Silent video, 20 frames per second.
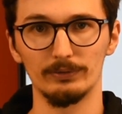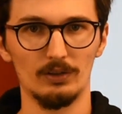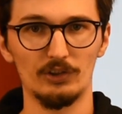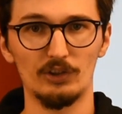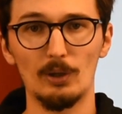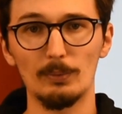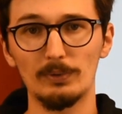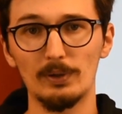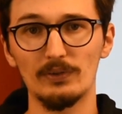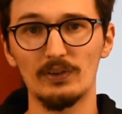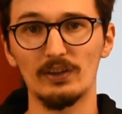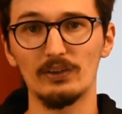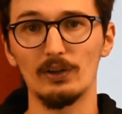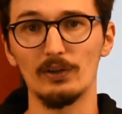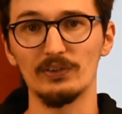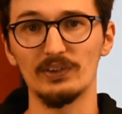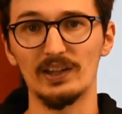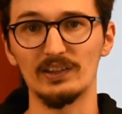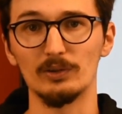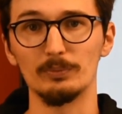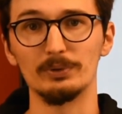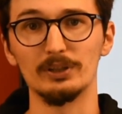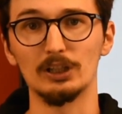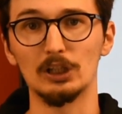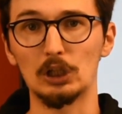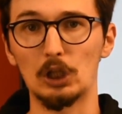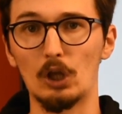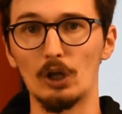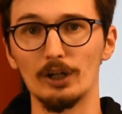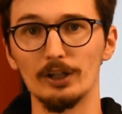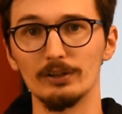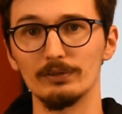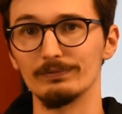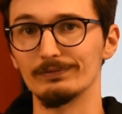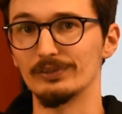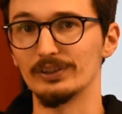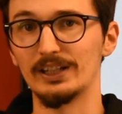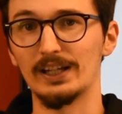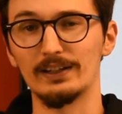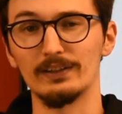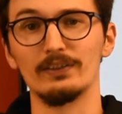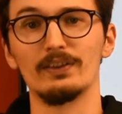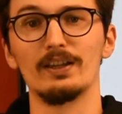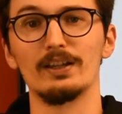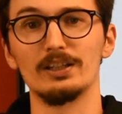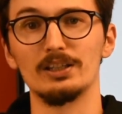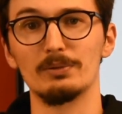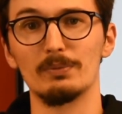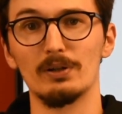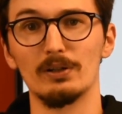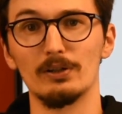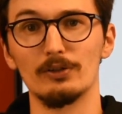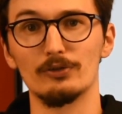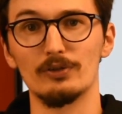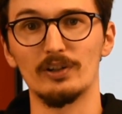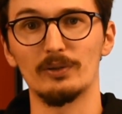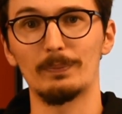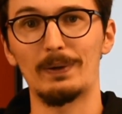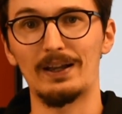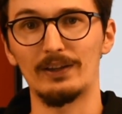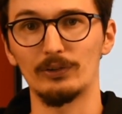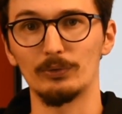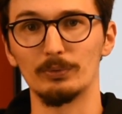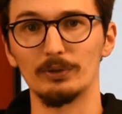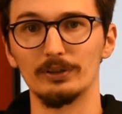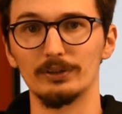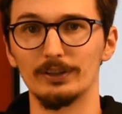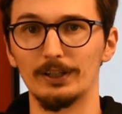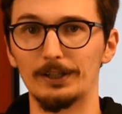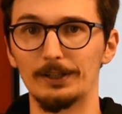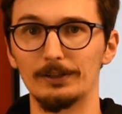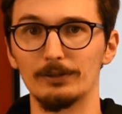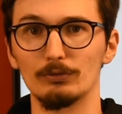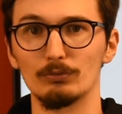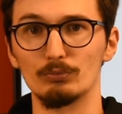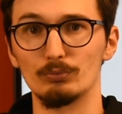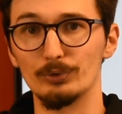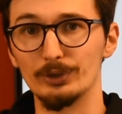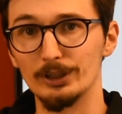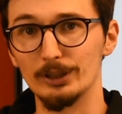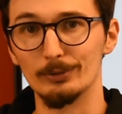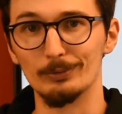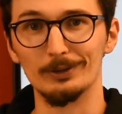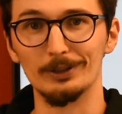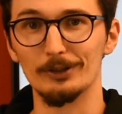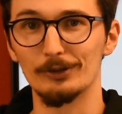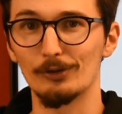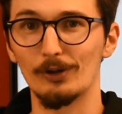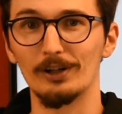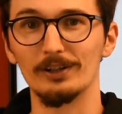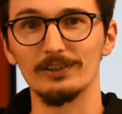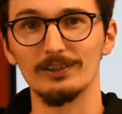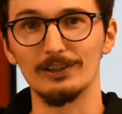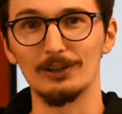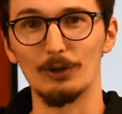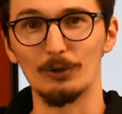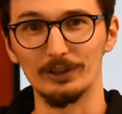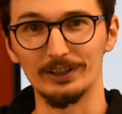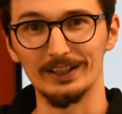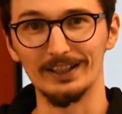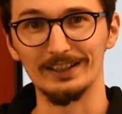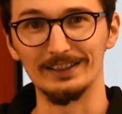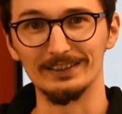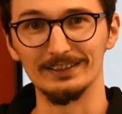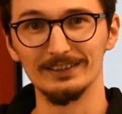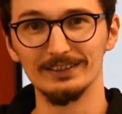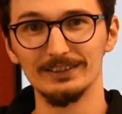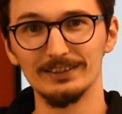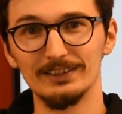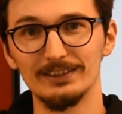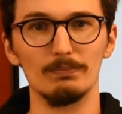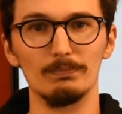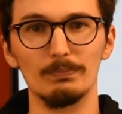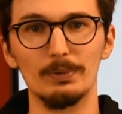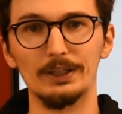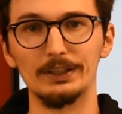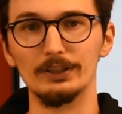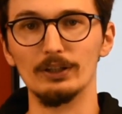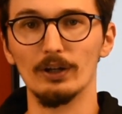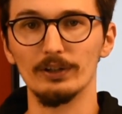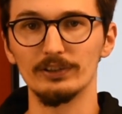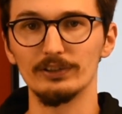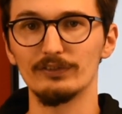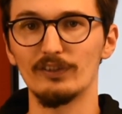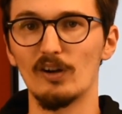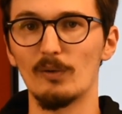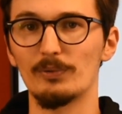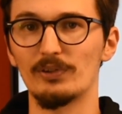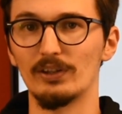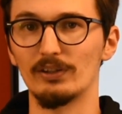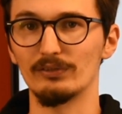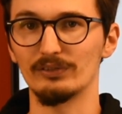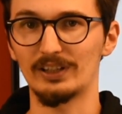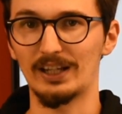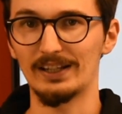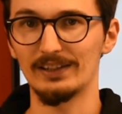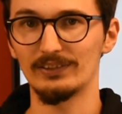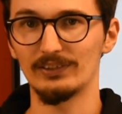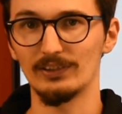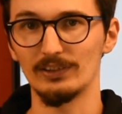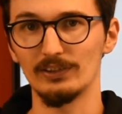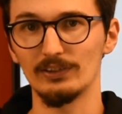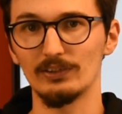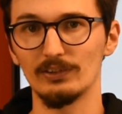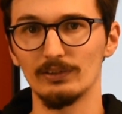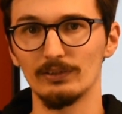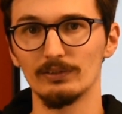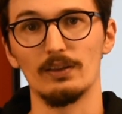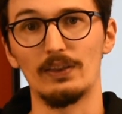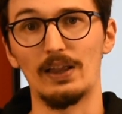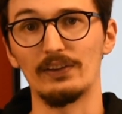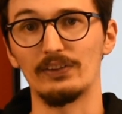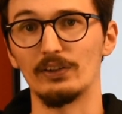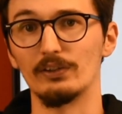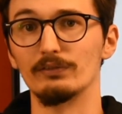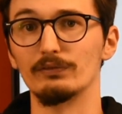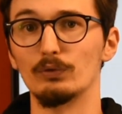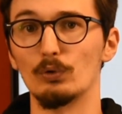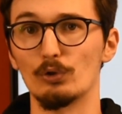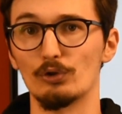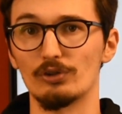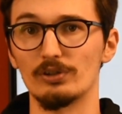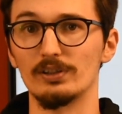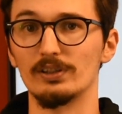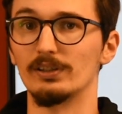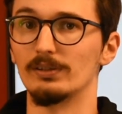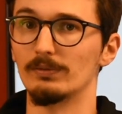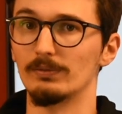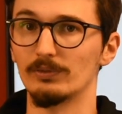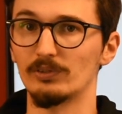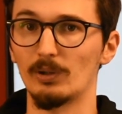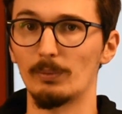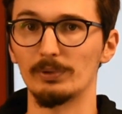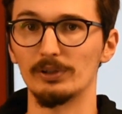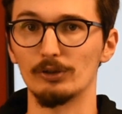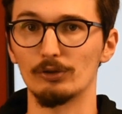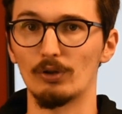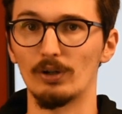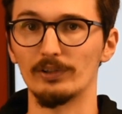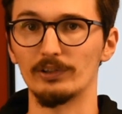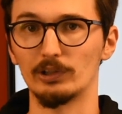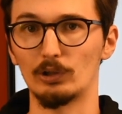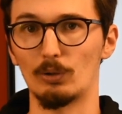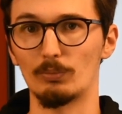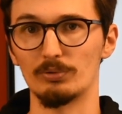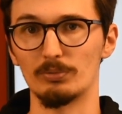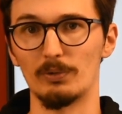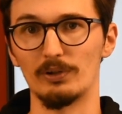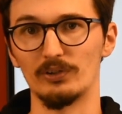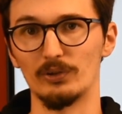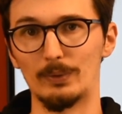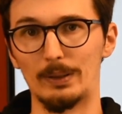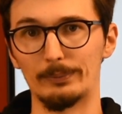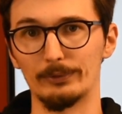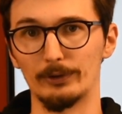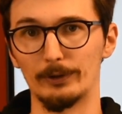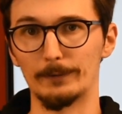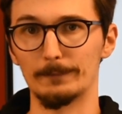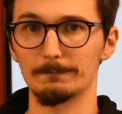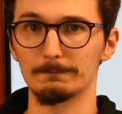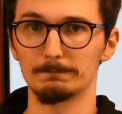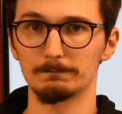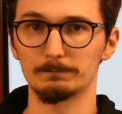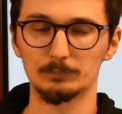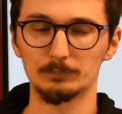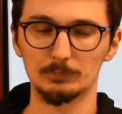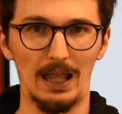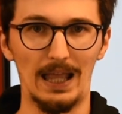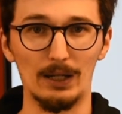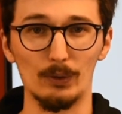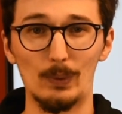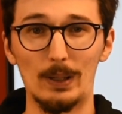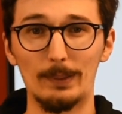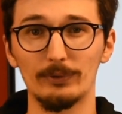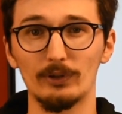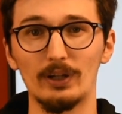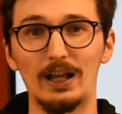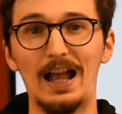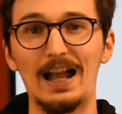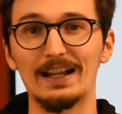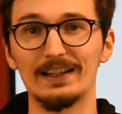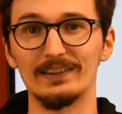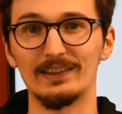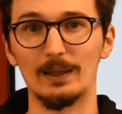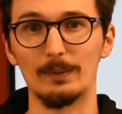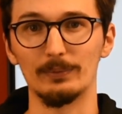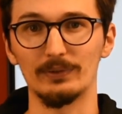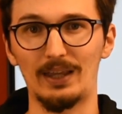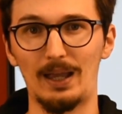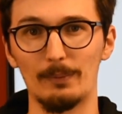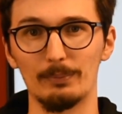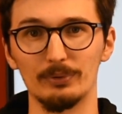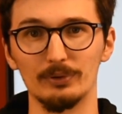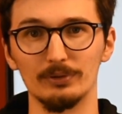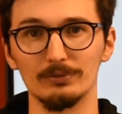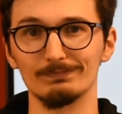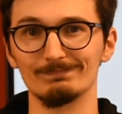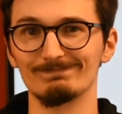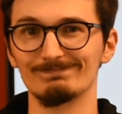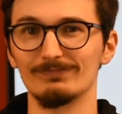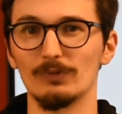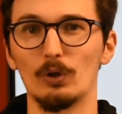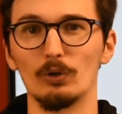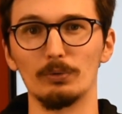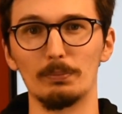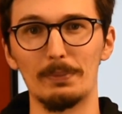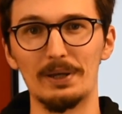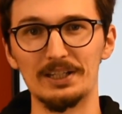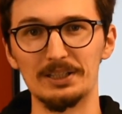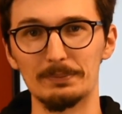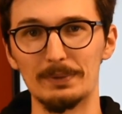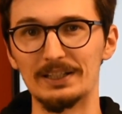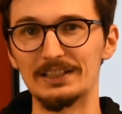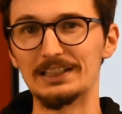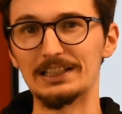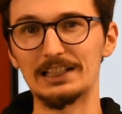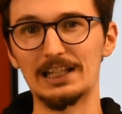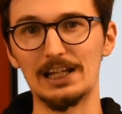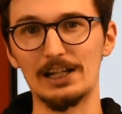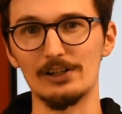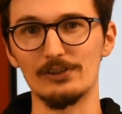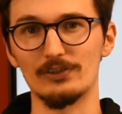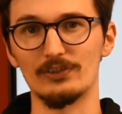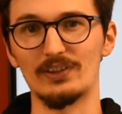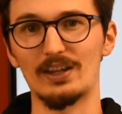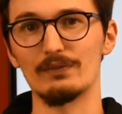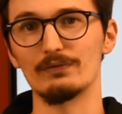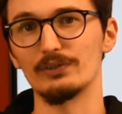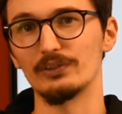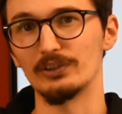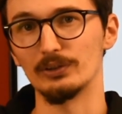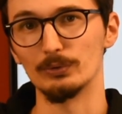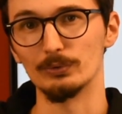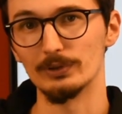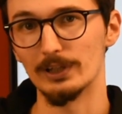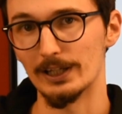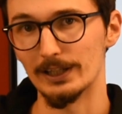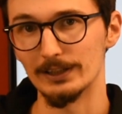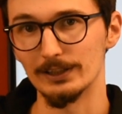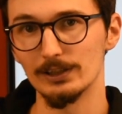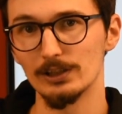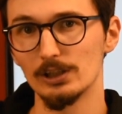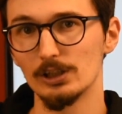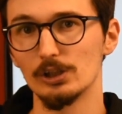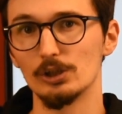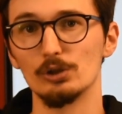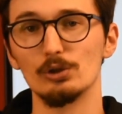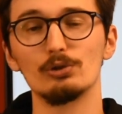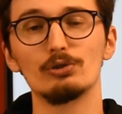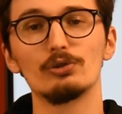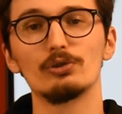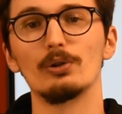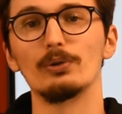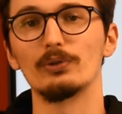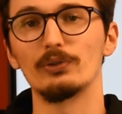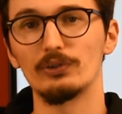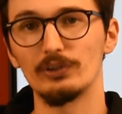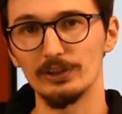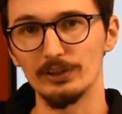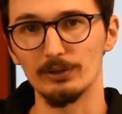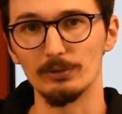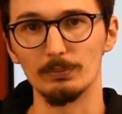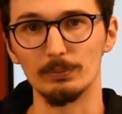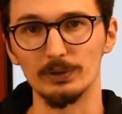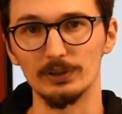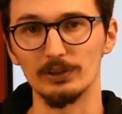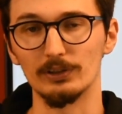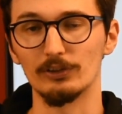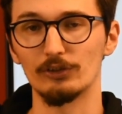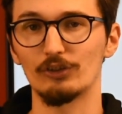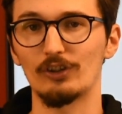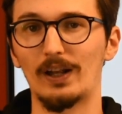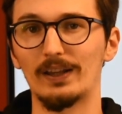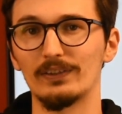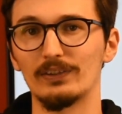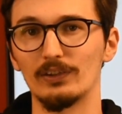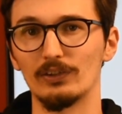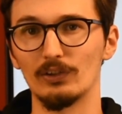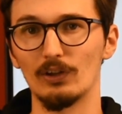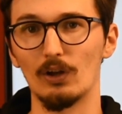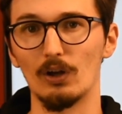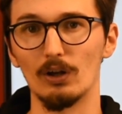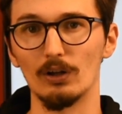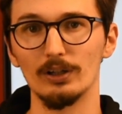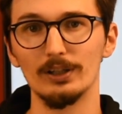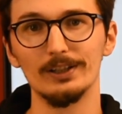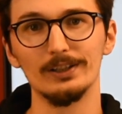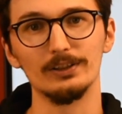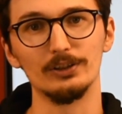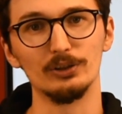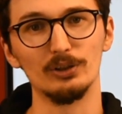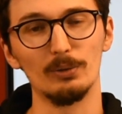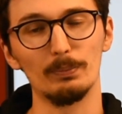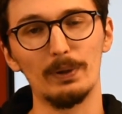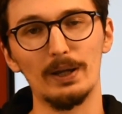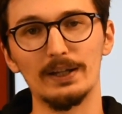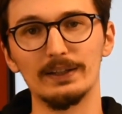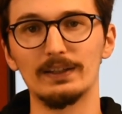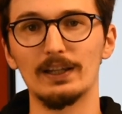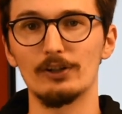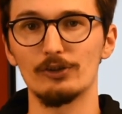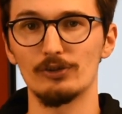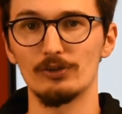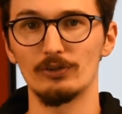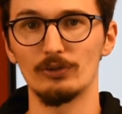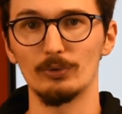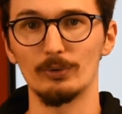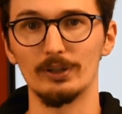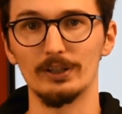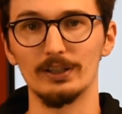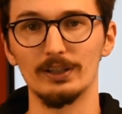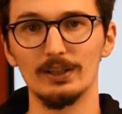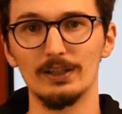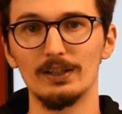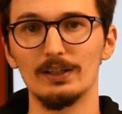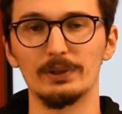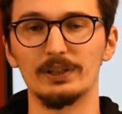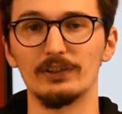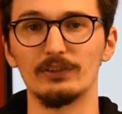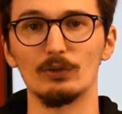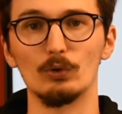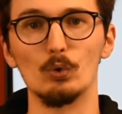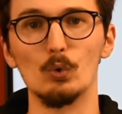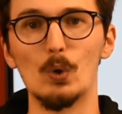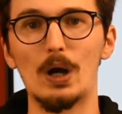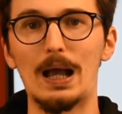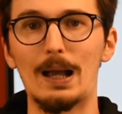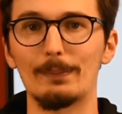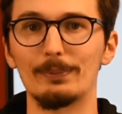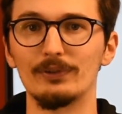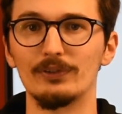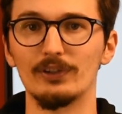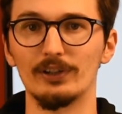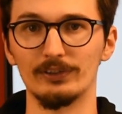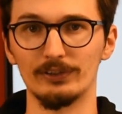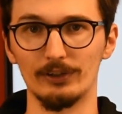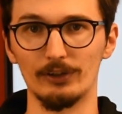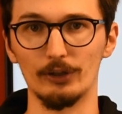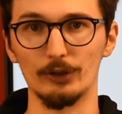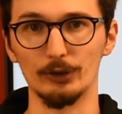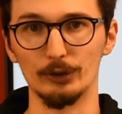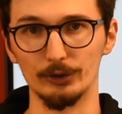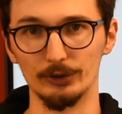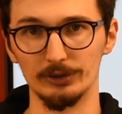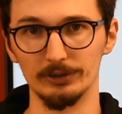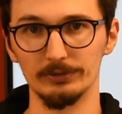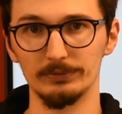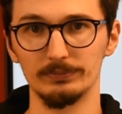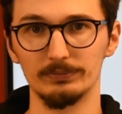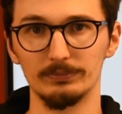Sometimes that turns out to be a client forgetting their email address password and really trying to log in, but in 95% of cases, that's unfortunately somebody trying to compromise the website. And the website hack attempts happen on many occasions every single day. You just don't see them because chances are you don't pay attention to it because it all happens under the hood.